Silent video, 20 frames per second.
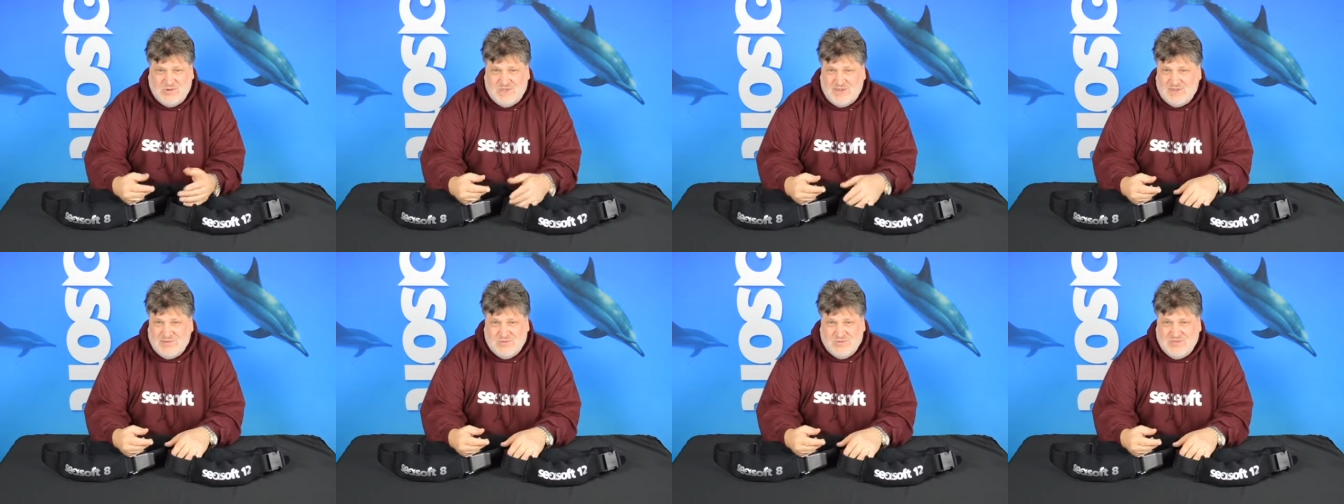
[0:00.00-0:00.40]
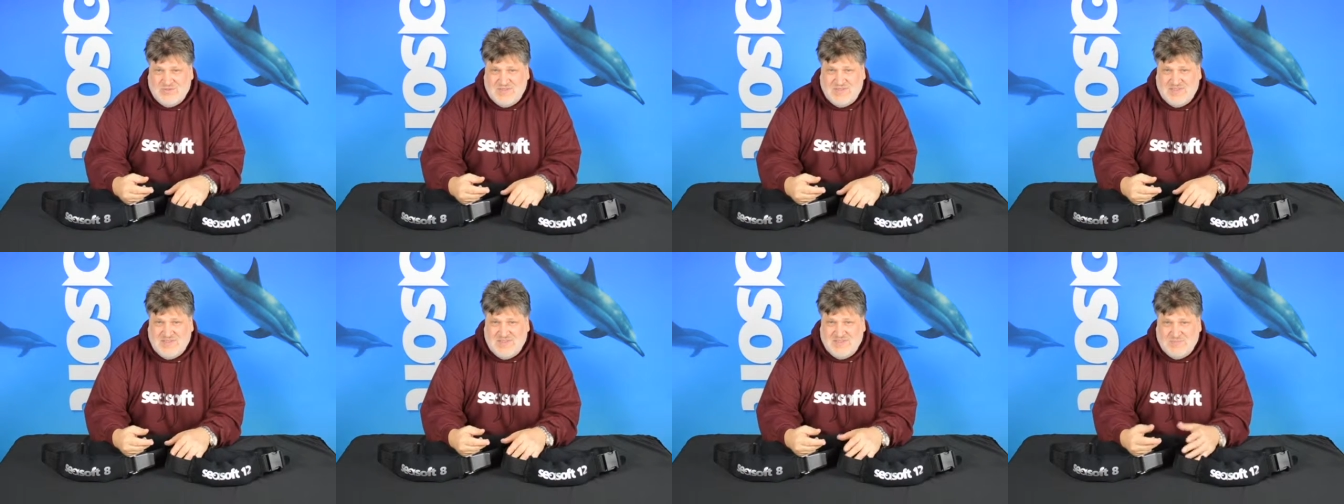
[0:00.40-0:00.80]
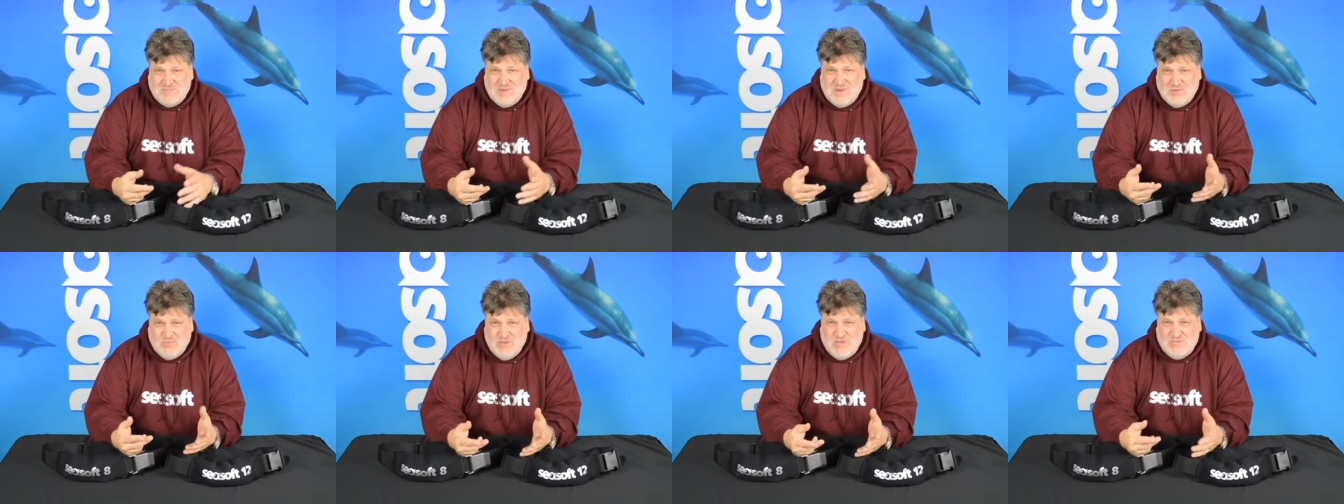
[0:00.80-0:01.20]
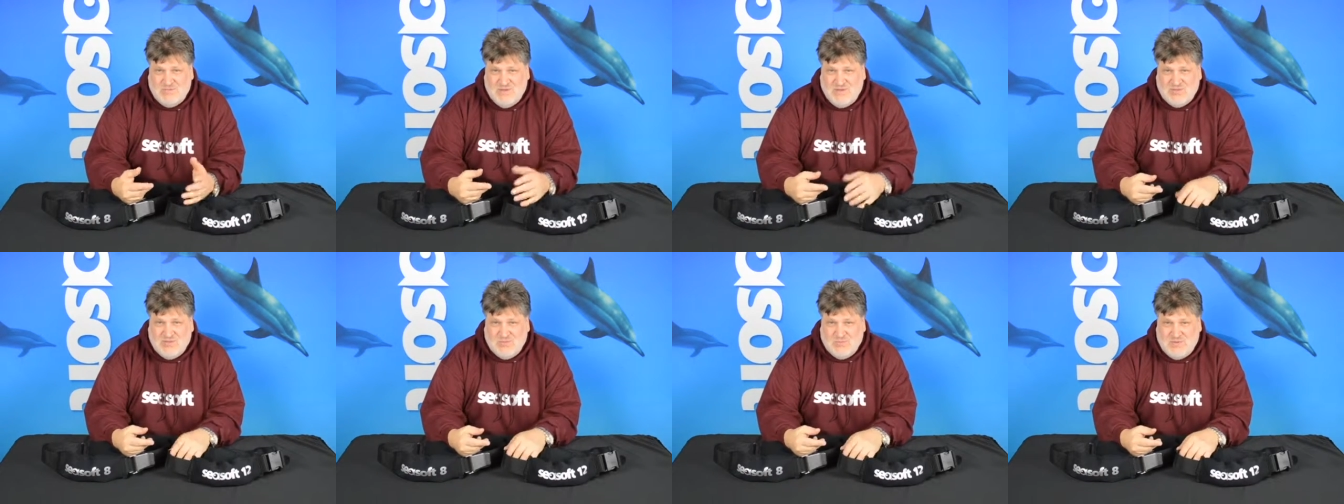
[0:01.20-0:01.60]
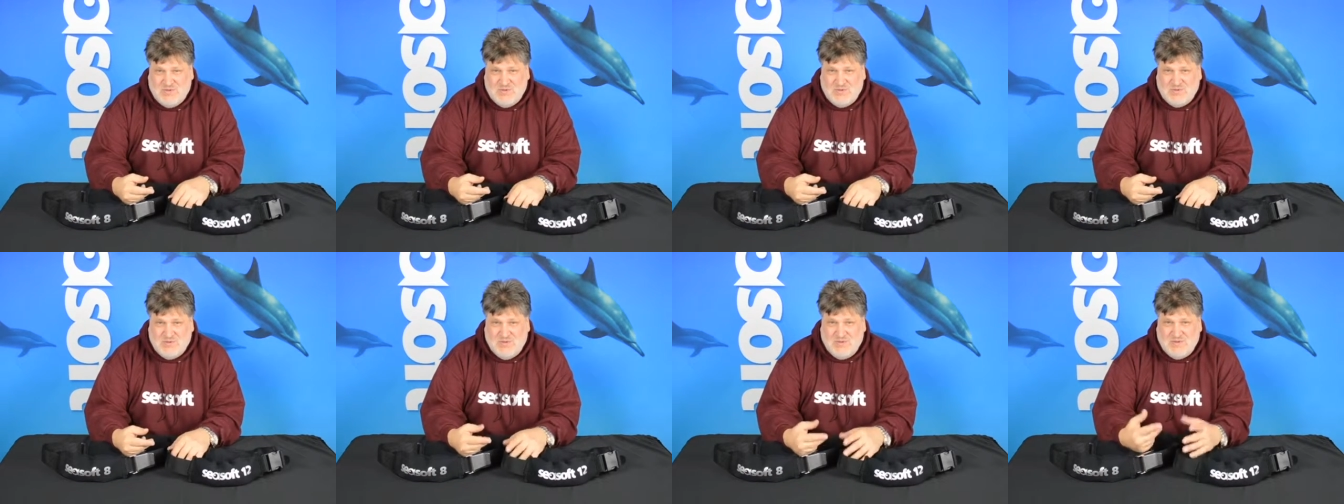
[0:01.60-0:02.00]
You don't see as many weight belts as we
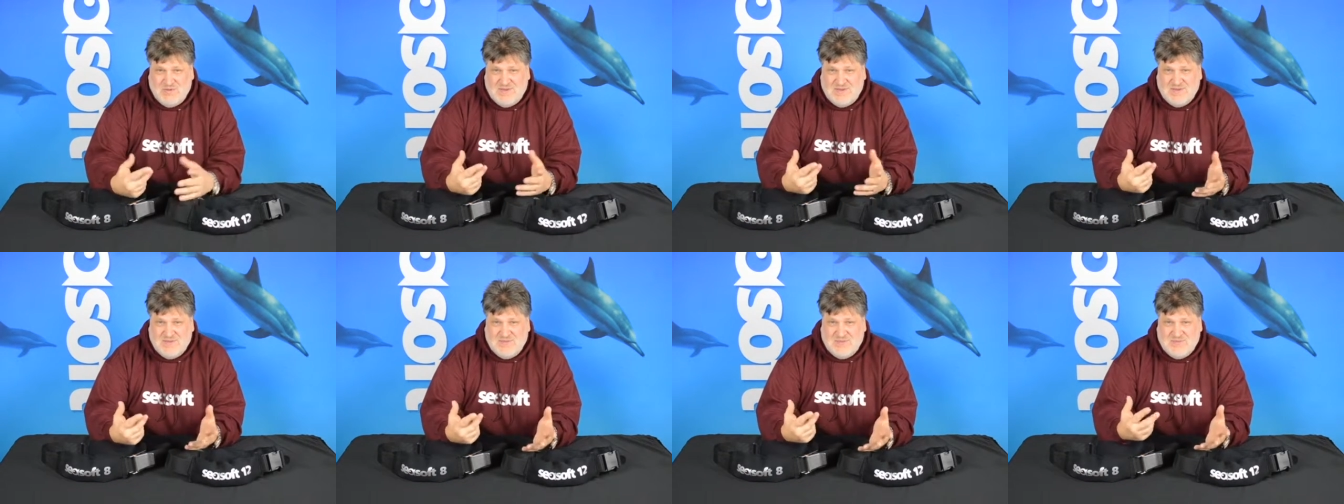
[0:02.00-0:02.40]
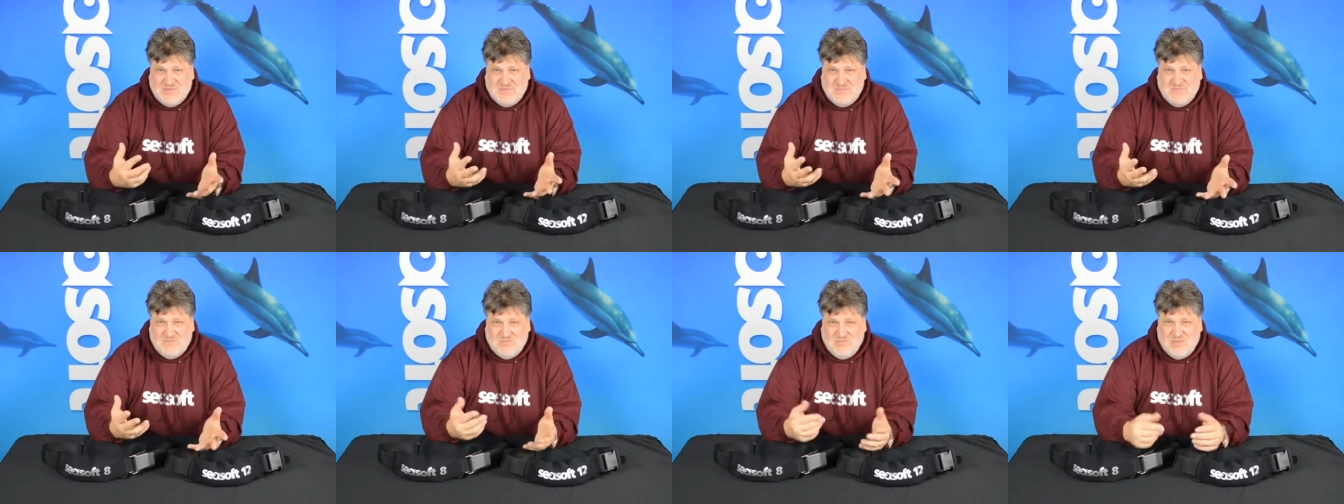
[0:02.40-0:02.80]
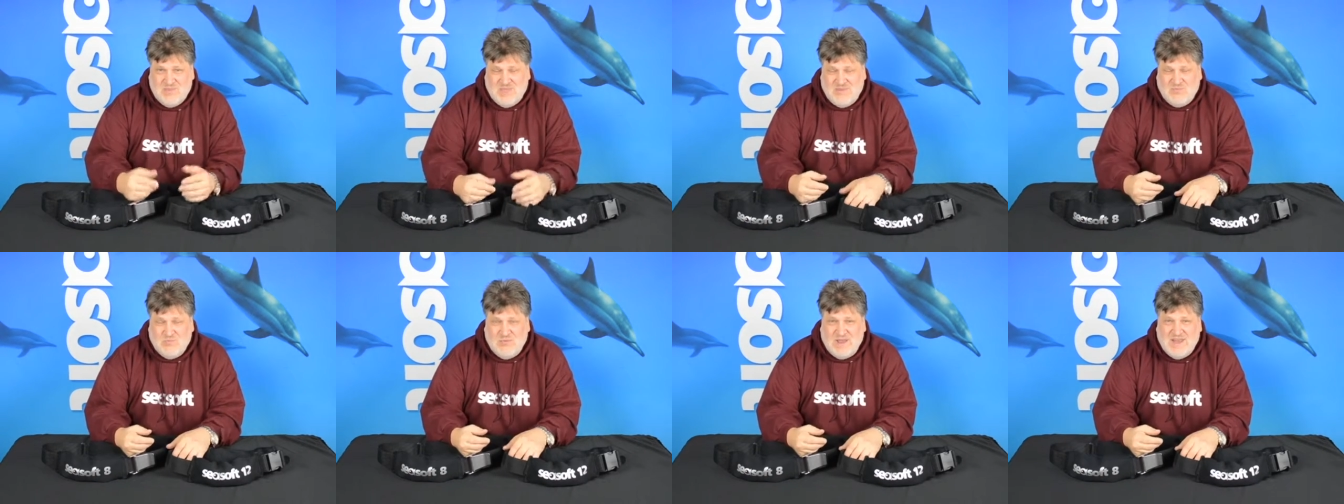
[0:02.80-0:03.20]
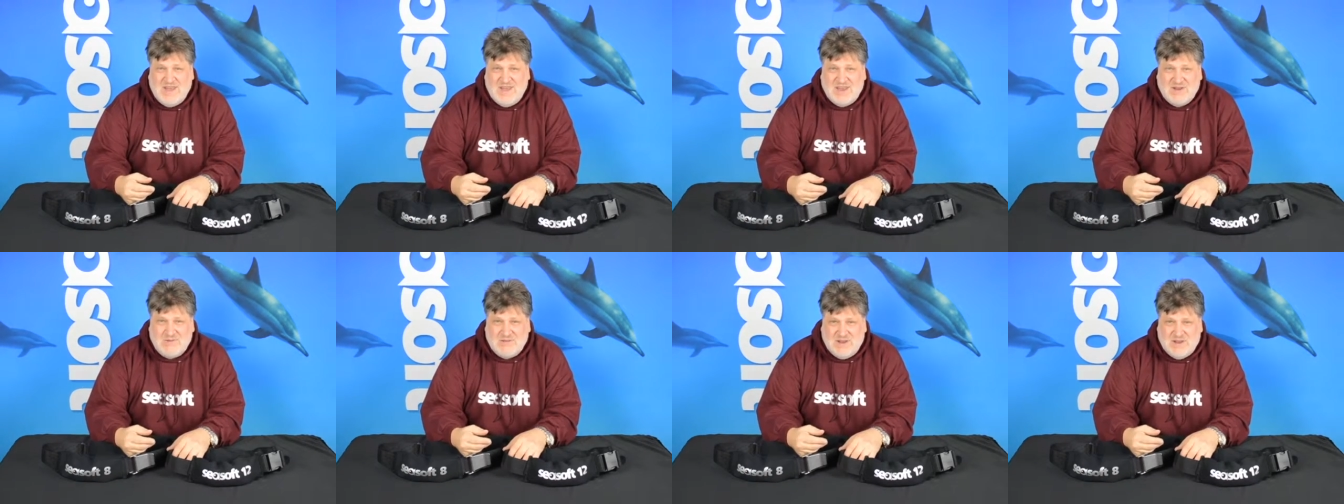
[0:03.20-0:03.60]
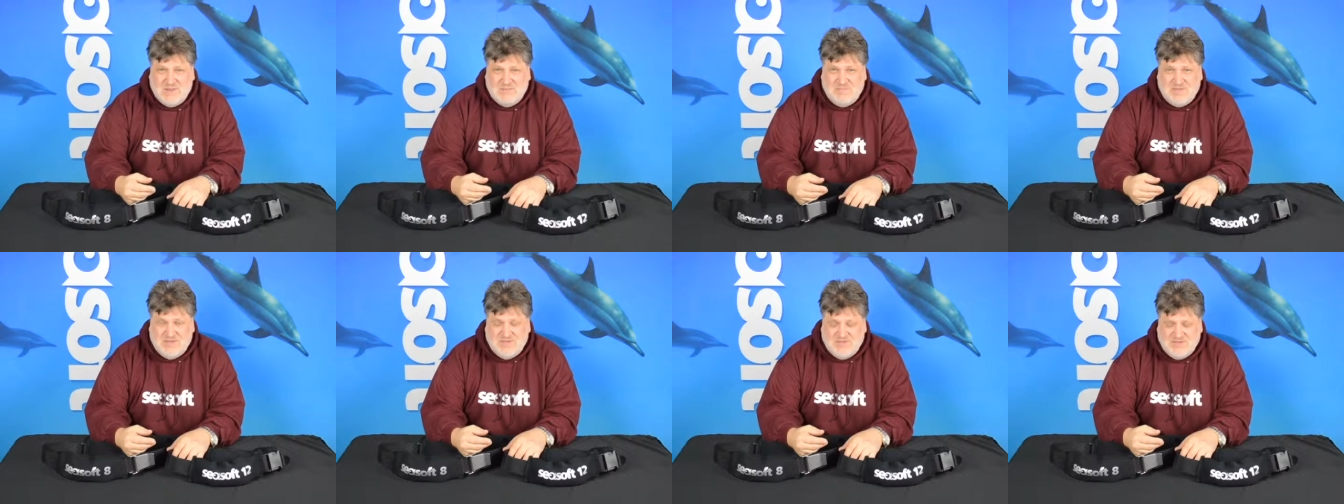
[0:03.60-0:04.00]
used to because we have weight
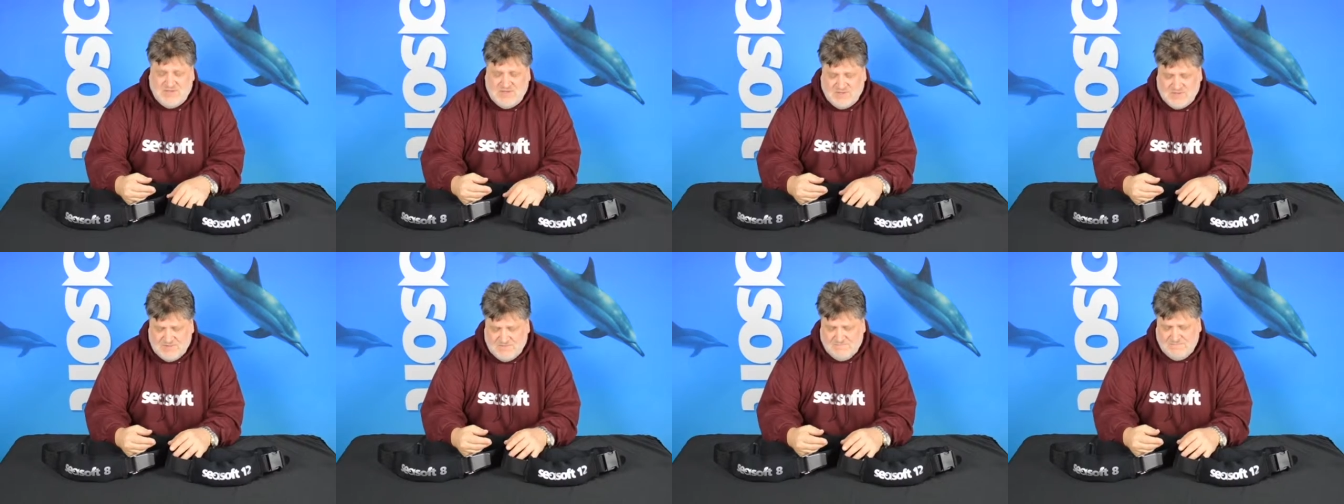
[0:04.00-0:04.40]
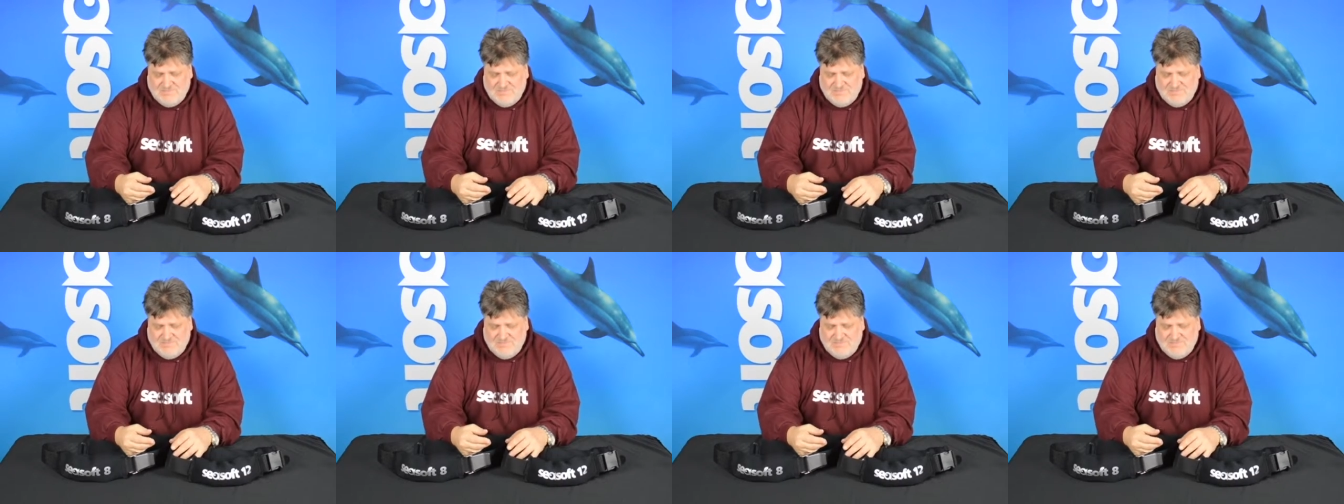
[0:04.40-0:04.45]
integrated BCs.